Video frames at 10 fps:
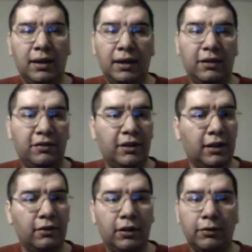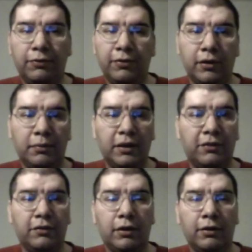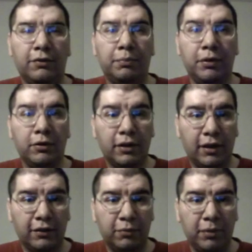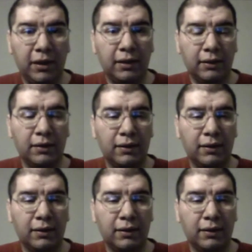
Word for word: and it's yet another film that stars Bill Cosby